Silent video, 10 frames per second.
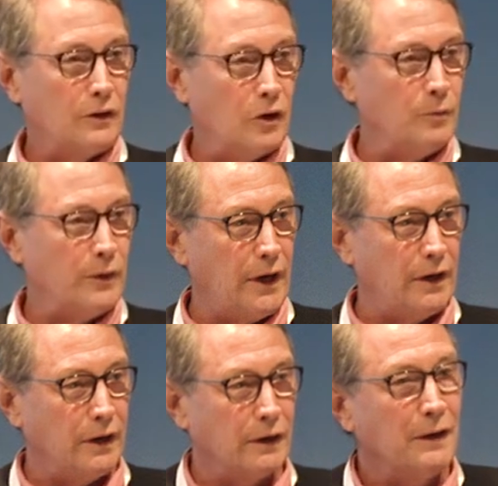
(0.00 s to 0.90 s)

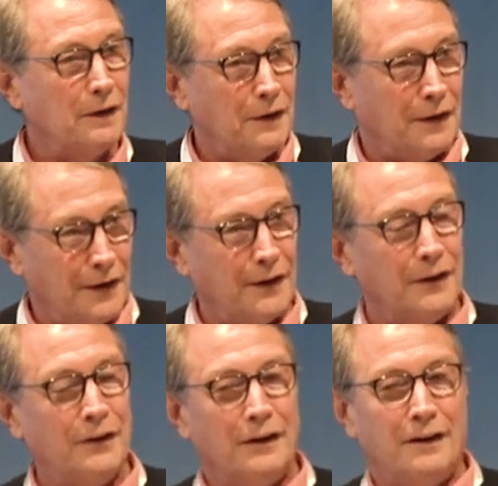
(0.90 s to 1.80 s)
culminating
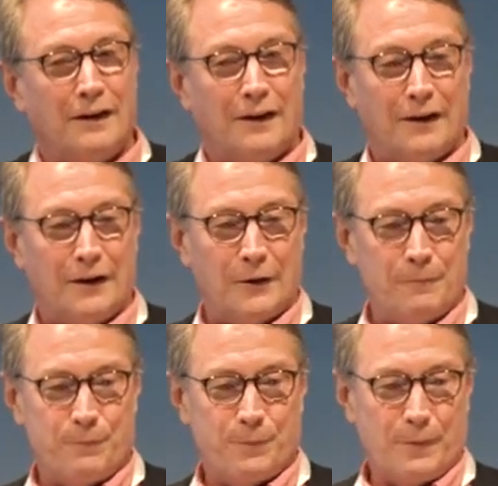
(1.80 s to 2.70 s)
in
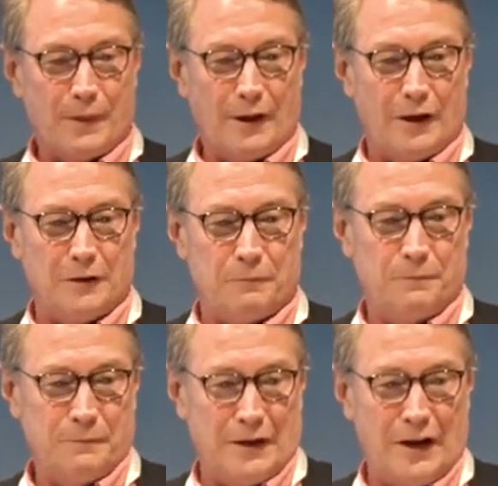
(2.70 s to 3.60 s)

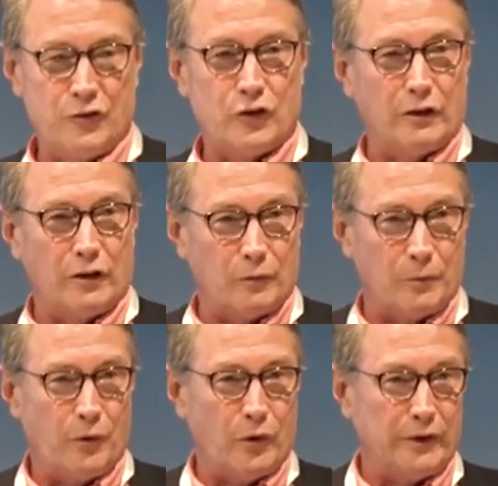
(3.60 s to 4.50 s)
an engineering
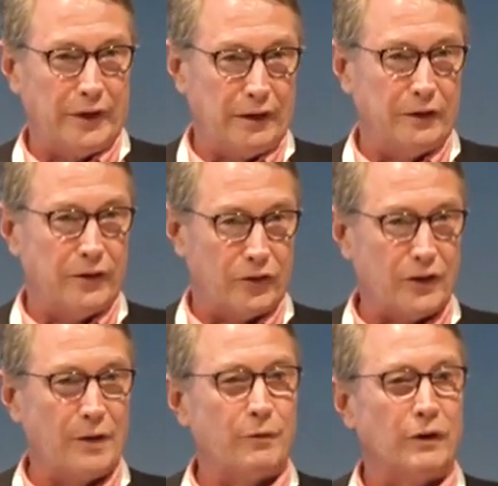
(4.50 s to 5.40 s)
report dated
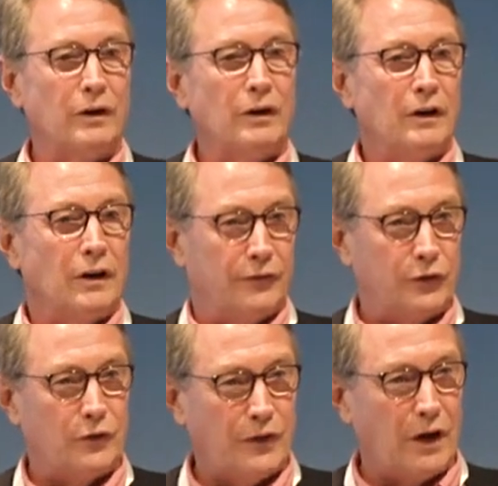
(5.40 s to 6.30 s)
December of
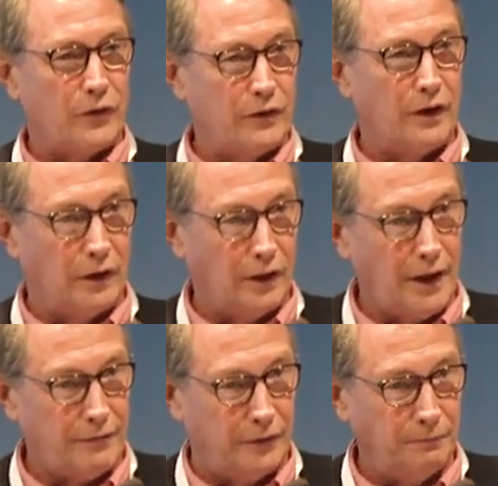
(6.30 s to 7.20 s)

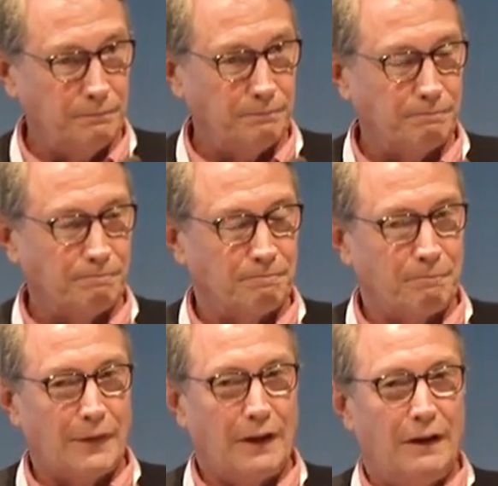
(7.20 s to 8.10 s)
2011,
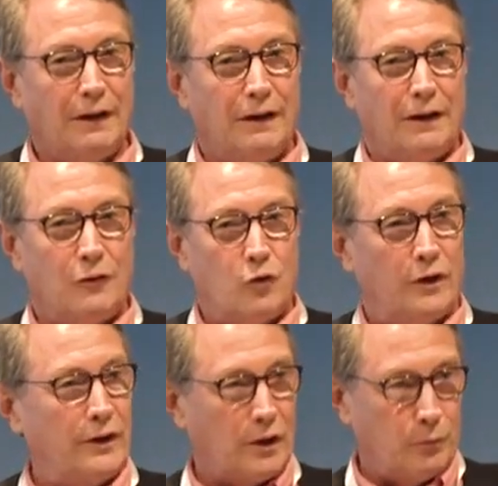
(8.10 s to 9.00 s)

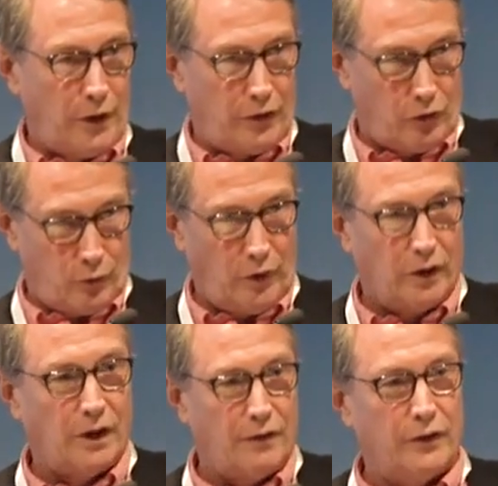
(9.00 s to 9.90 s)
when nickel prices were
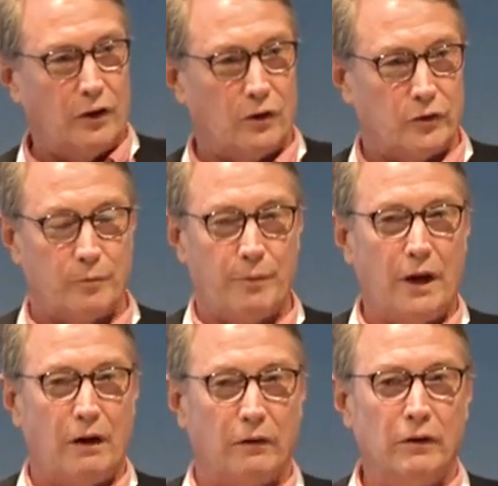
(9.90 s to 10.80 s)
at $11 a
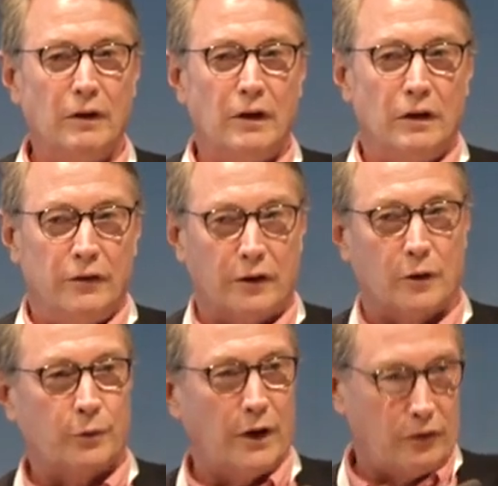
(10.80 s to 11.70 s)
pound.
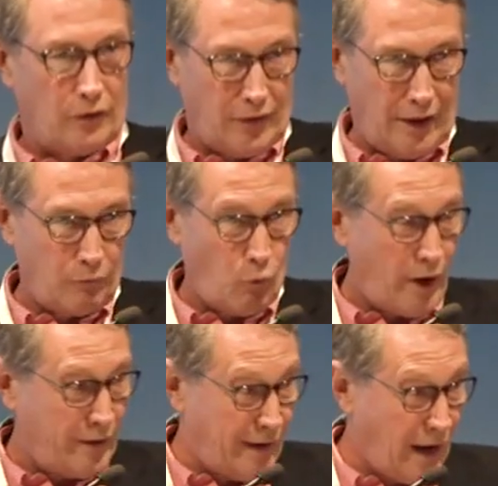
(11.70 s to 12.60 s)
Nickel prices then
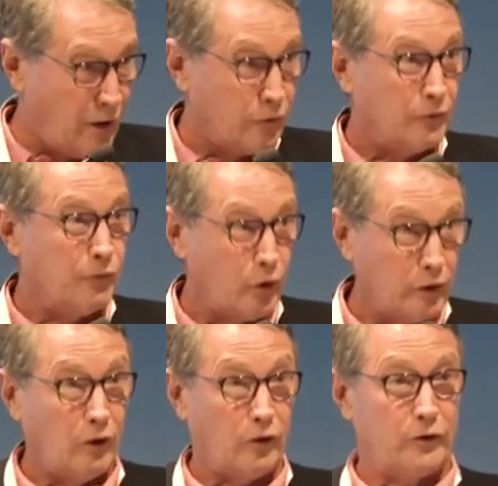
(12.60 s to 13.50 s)
went down to
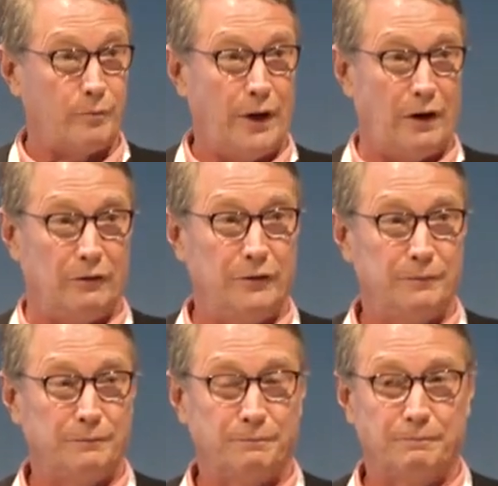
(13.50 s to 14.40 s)
$4 a pound.
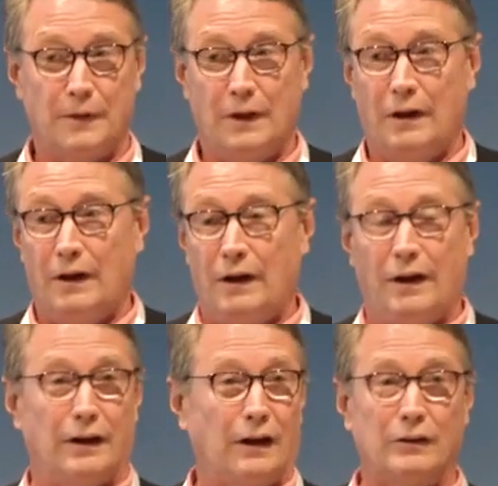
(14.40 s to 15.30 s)

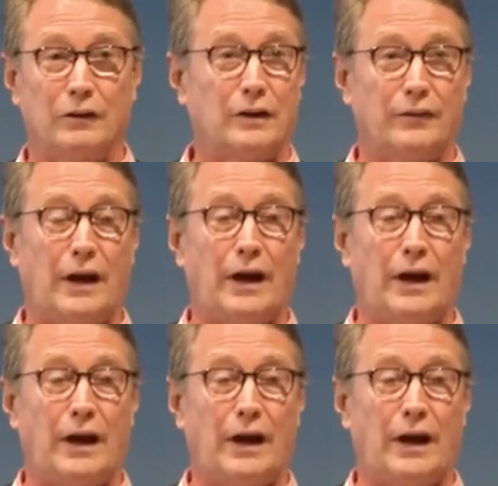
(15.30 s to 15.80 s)
And I looked at